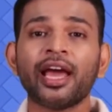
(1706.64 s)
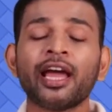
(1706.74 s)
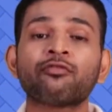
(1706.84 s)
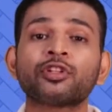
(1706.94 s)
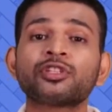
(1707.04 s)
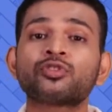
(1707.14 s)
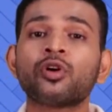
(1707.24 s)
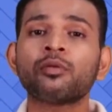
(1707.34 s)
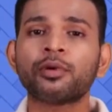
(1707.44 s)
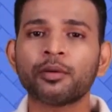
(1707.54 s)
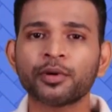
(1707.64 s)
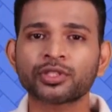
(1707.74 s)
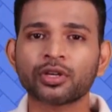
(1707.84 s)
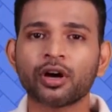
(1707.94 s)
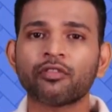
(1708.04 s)
and for the sole
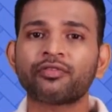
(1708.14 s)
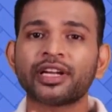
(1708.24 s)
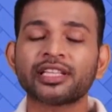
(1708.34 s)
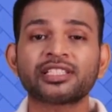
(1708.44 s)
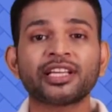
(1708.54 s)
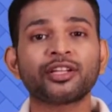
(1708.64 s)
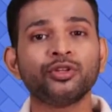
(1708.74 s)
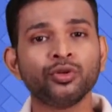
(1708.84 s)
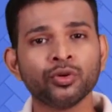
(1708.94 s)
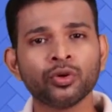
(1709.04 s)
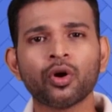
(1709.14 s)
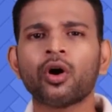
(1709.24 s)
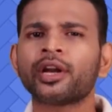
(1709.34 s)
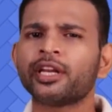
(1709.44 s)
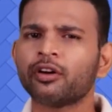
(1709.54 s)
purpose of testing new
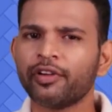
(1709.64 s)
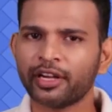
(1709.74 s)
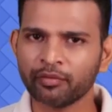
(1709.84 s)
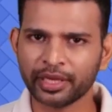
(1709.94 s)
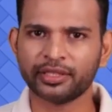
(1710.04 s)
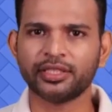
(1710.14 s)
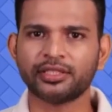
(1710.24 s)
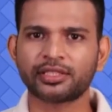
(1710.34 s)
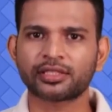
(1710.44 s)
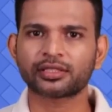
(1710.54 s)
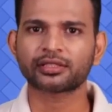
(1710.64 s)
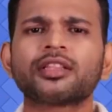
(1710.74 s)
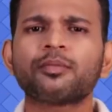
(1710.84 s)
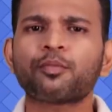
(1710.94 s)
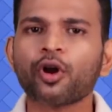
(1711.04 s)
or innovative methods.
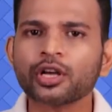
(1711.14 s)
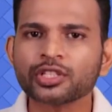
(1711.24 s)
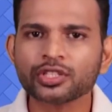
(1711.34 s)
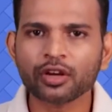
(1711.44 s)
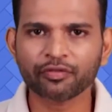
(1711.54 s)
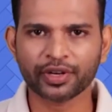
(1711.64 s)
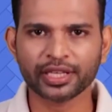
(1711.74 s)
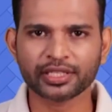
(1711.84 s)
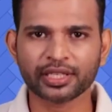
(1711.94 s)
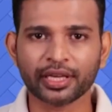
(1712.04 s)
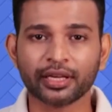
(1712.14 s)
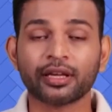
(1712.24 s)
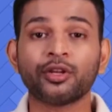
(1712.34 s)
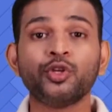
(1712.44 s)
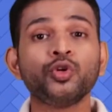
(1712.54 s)
The process of
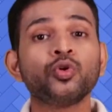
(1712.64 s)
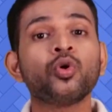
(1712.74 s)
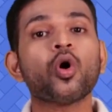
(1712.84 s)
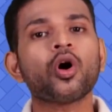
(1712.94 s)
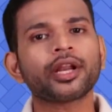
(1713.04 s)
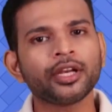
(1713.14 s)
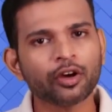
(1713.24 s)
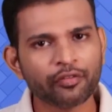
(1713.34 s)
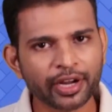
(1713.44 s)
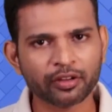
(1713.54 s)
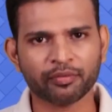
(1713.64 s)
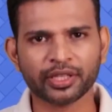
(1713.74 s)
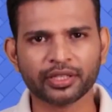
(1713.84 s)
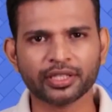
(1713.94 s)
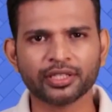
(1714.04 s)
testing new or innovative
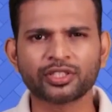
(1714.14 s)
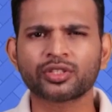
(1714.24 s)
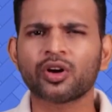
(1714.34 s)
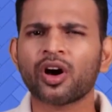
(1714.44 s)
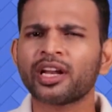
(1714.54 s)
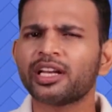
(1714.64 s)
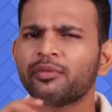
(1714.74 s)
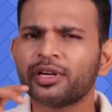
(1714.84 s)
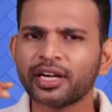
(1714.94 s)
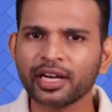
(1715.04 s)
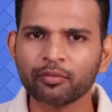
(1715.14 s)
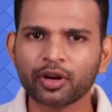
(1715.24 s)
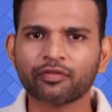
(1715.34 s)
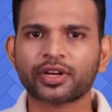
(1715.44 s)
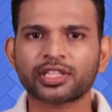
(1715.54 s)
methods on a limited number
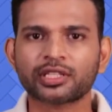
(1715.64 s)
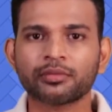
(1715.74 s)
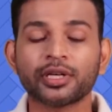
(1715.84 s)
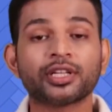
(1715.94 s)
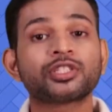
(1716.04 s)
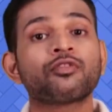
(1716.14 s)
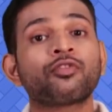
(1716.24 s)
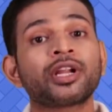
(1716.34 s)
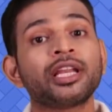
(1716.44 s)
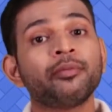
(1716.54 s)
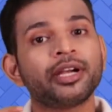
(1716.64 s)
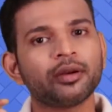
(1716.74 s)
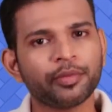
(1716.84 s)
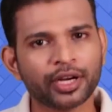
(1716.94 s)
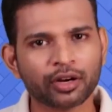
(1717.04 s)
of customers for a
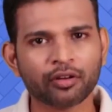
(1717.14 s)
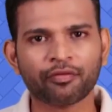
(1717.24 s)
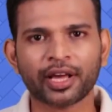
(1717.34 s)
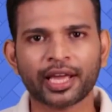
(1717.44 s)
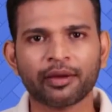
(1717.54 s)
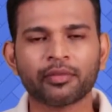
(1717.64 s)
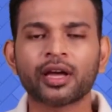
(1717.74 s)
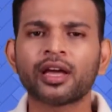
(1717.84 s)
limited period of time